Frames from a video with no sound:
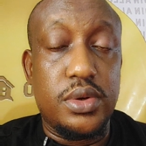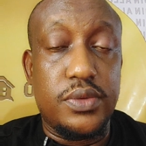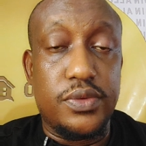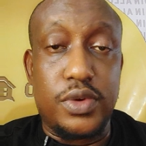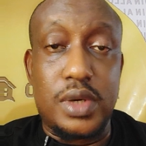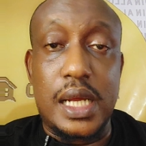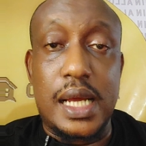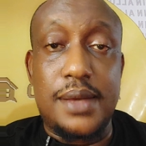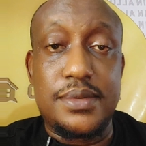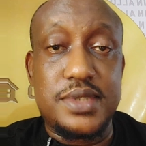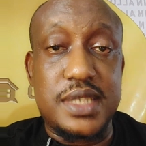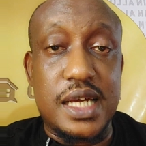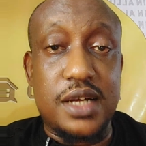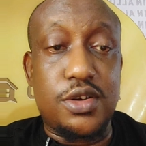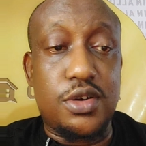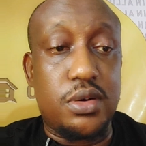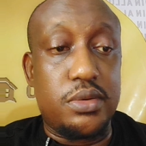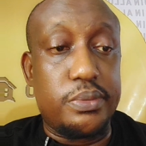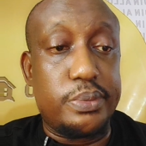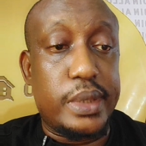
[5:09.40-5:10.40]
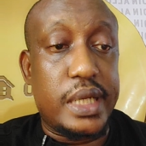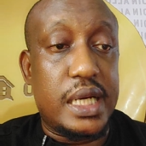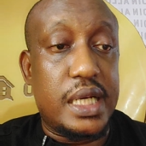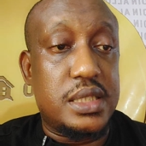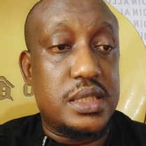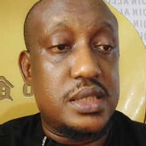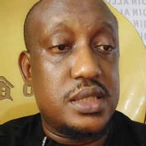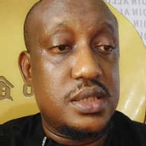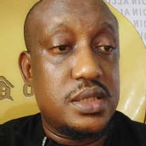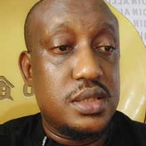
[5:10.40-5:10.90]
From Hamster
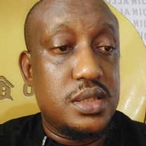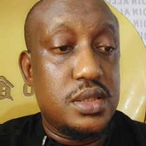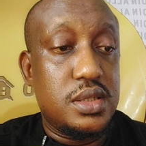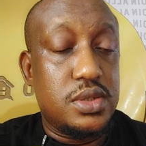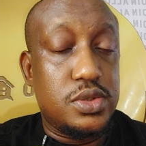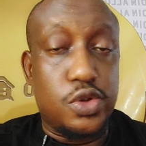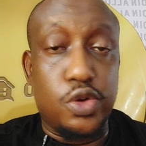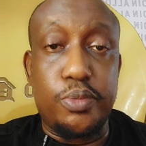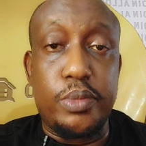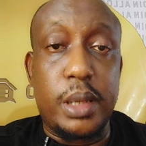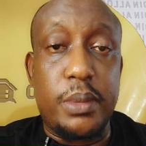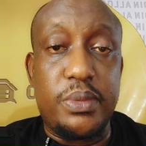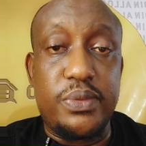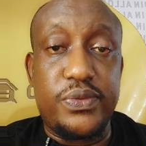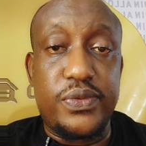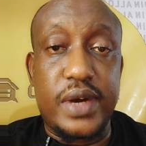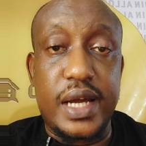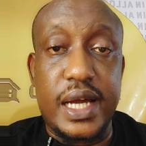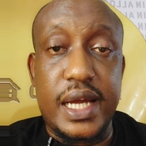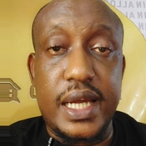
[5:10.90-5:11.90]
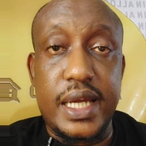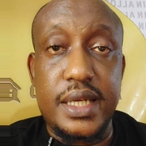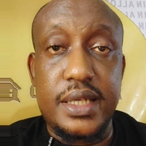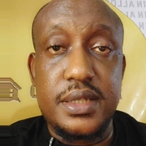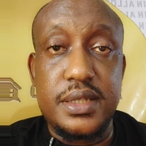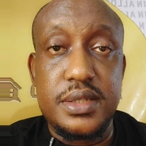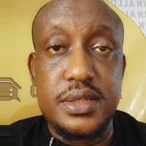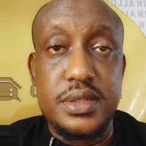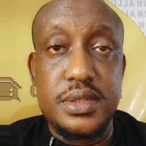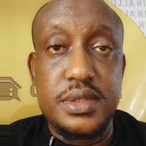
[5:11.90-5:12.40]
Combat to Memify
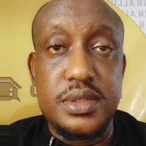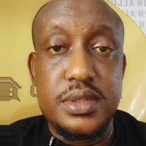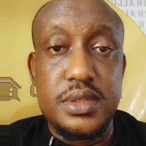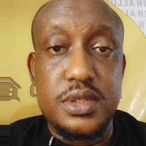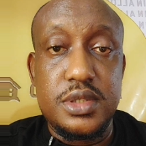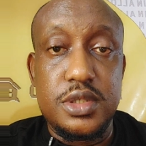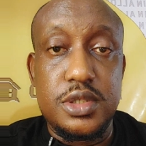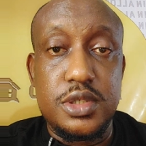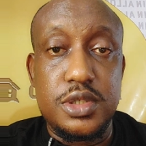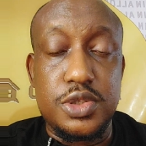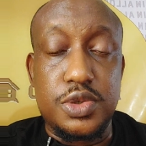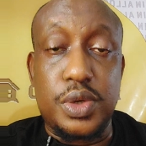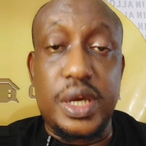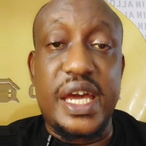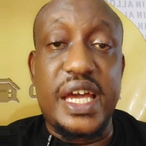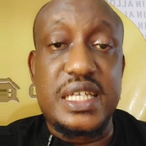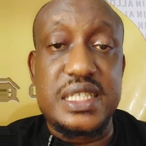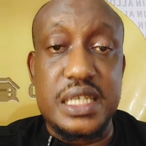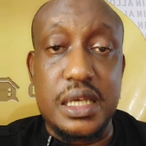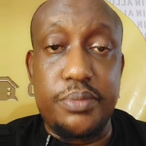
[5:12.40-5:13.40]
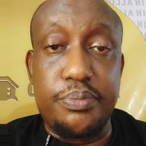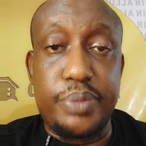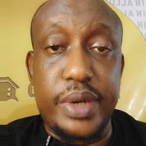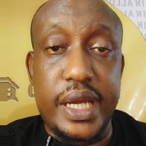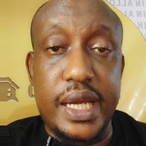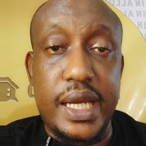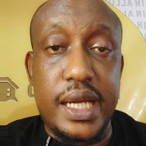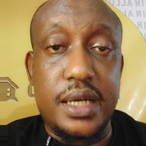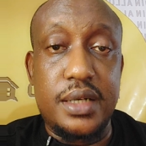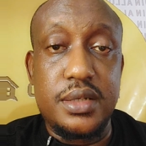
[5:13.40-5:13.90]
to X
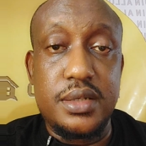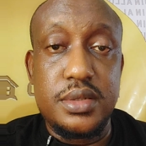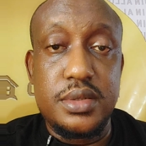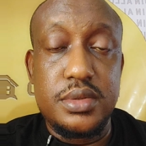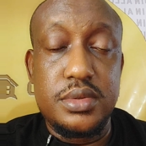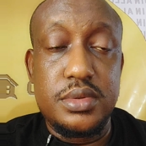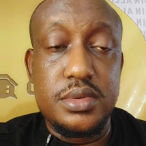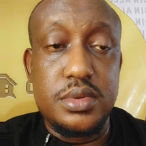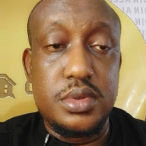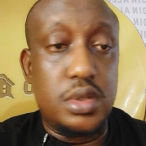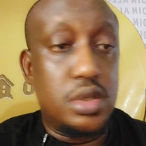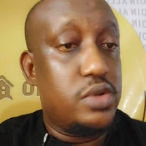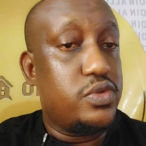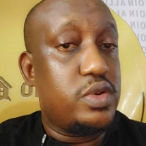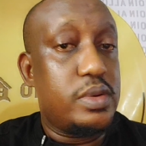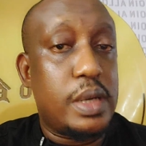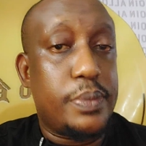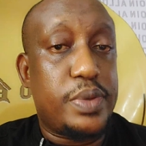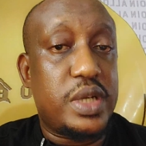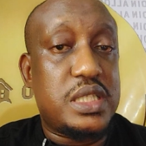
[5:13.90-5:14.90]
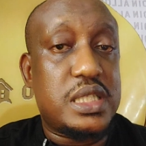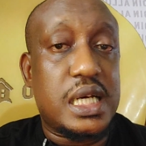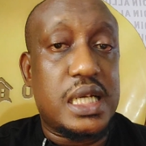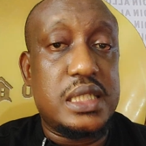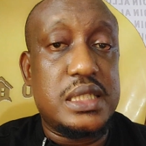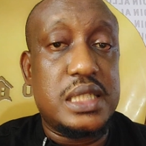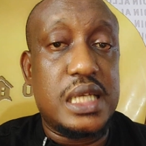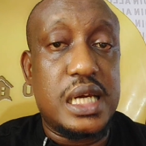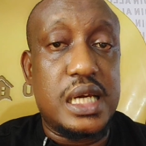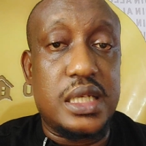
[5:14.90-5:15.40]
Empire, all of them are
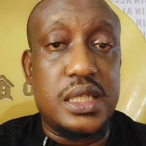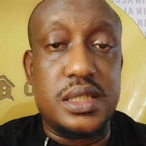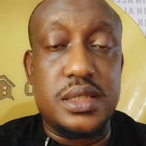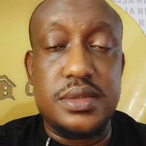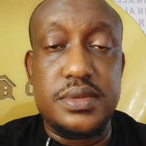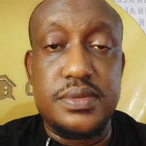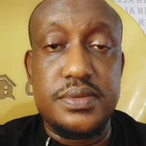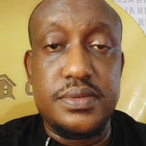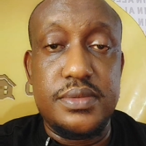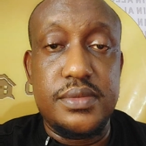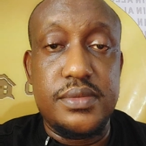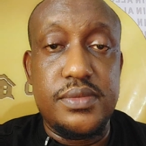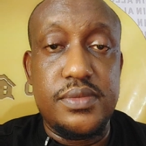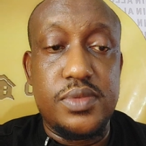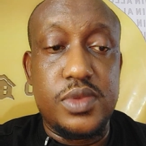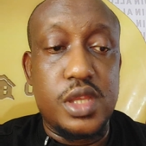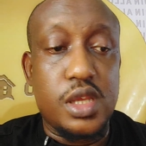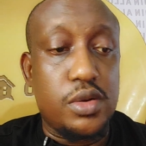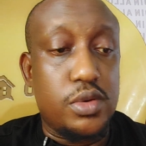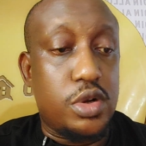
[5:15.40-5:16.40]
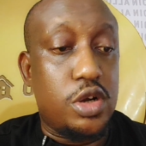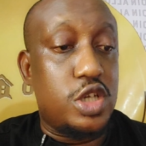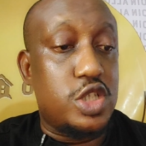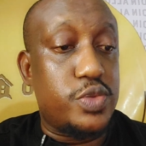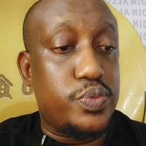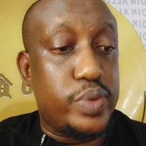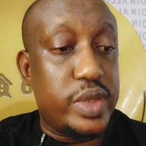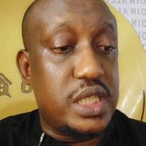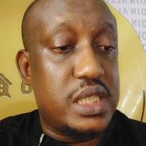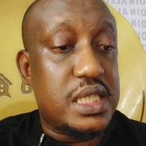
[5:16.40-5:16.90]
practically dead. Because
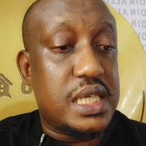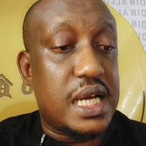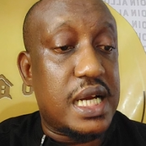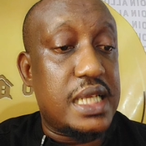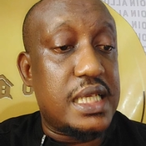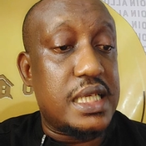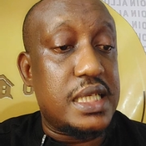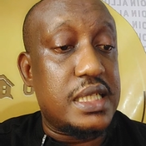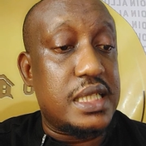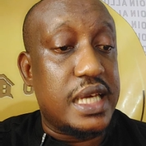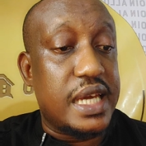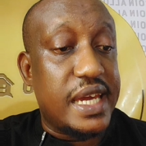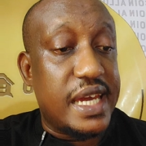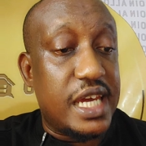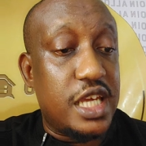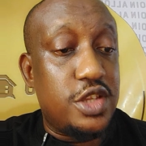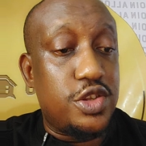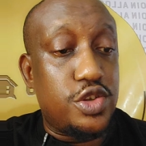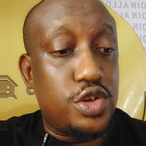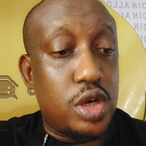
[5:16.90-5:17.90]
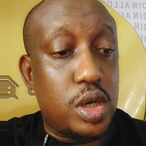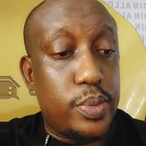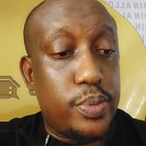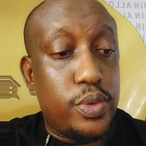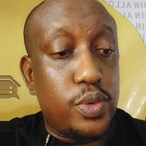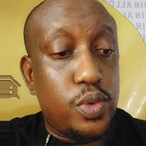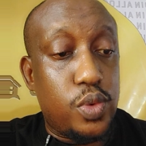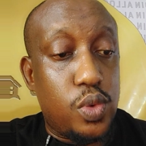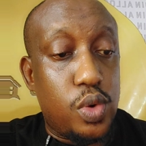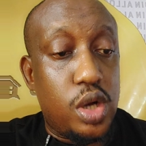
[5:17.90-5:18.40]
basically the
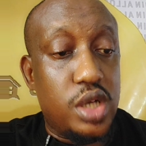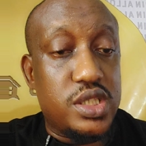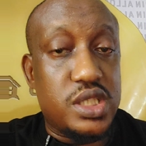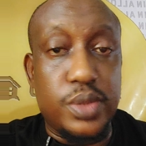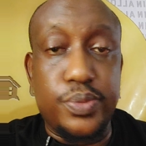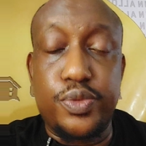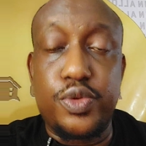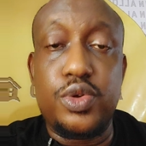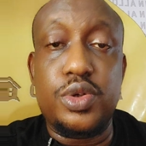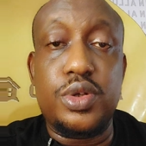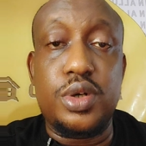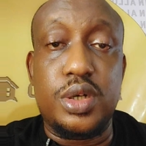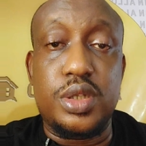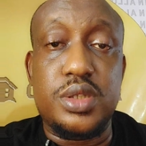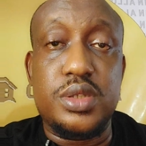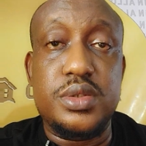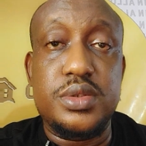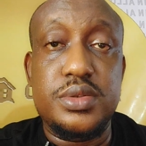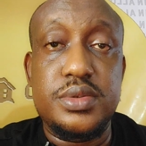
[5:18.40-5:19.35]
airdrop was the product.